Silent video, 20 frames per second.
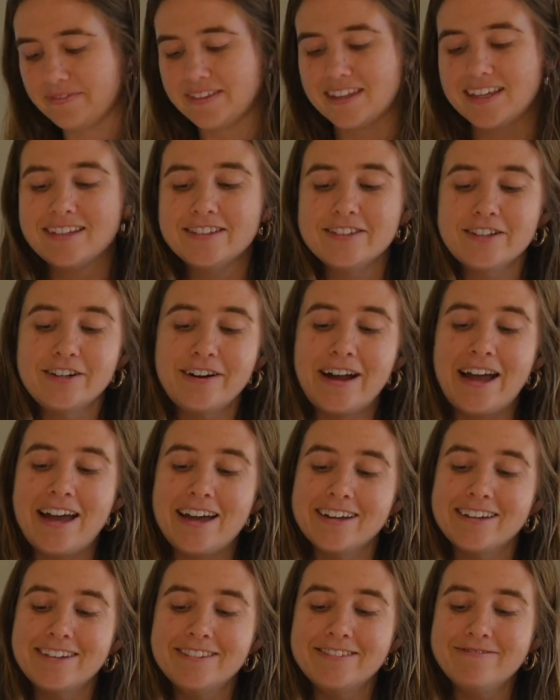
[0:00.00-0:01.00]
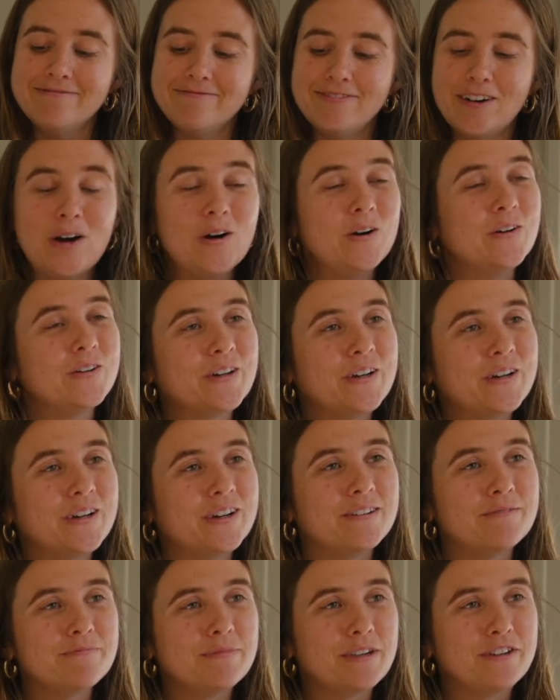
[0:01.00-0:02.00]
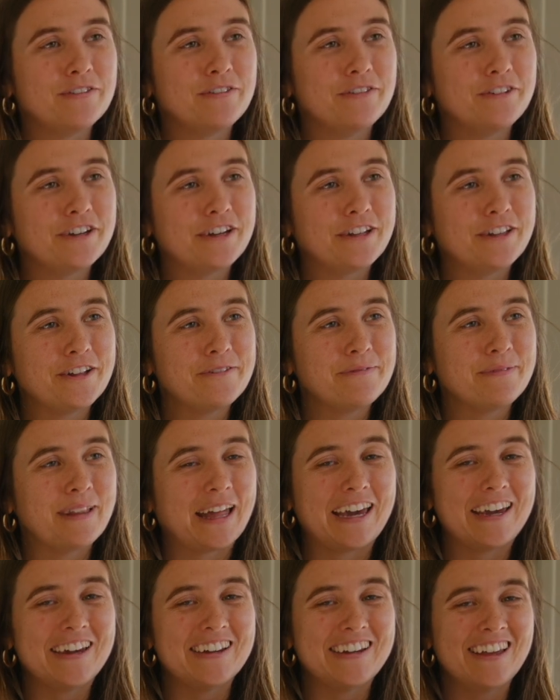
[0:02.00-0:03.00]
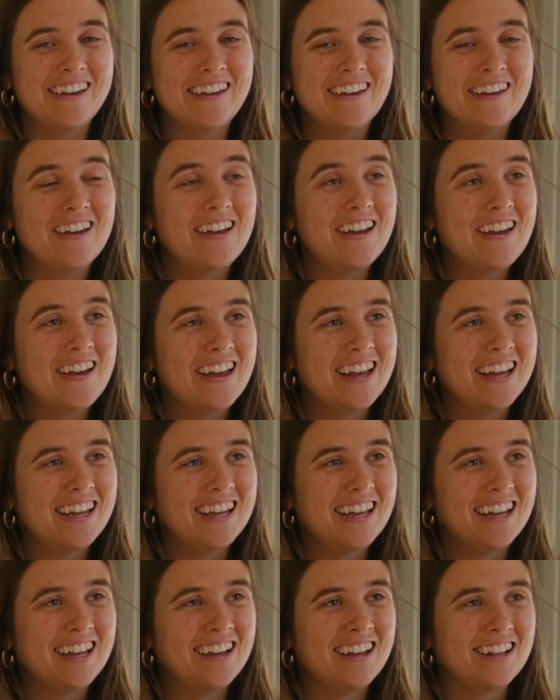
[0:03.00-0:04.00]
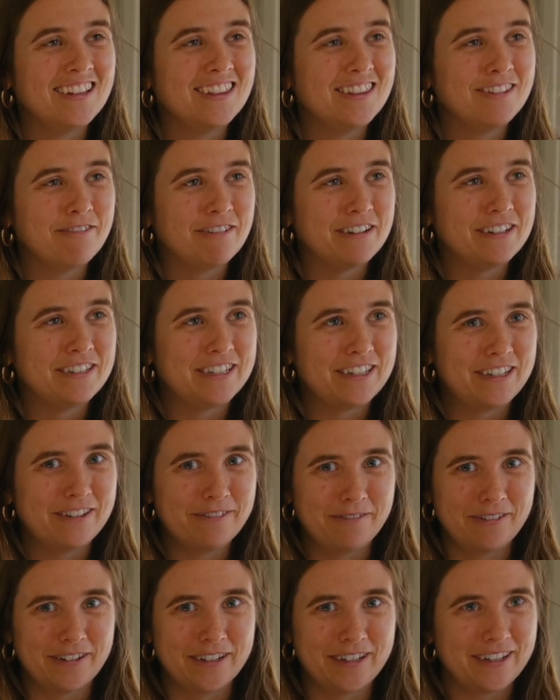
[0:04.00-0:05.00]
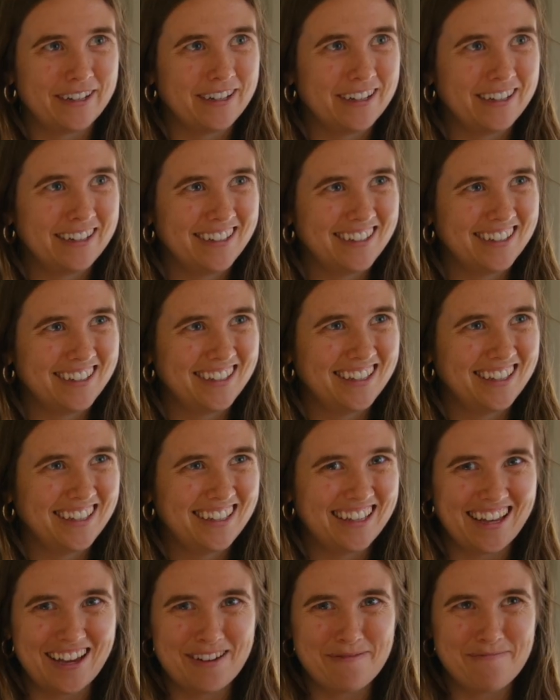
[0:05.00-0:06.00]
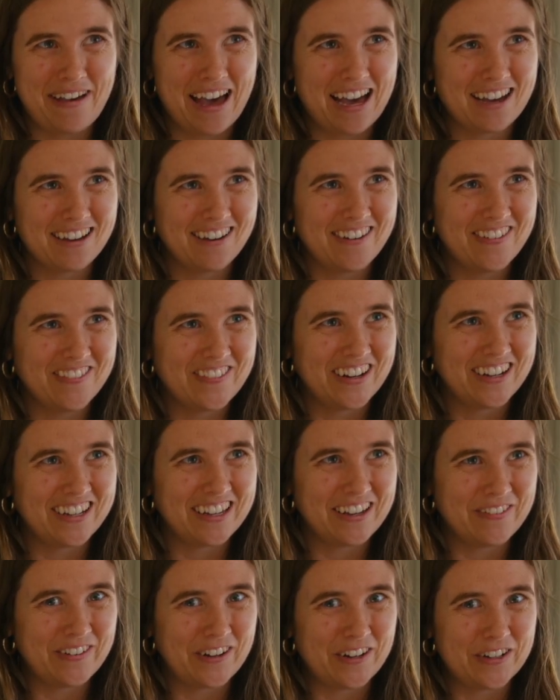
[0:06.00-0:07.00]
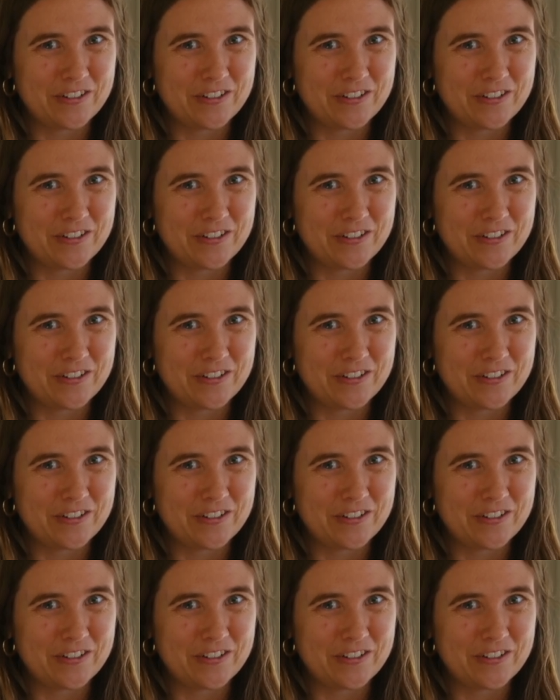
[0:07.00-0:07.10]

It's our egg on our beautiful yellow plate. Lauren, do you want to come back over and give her a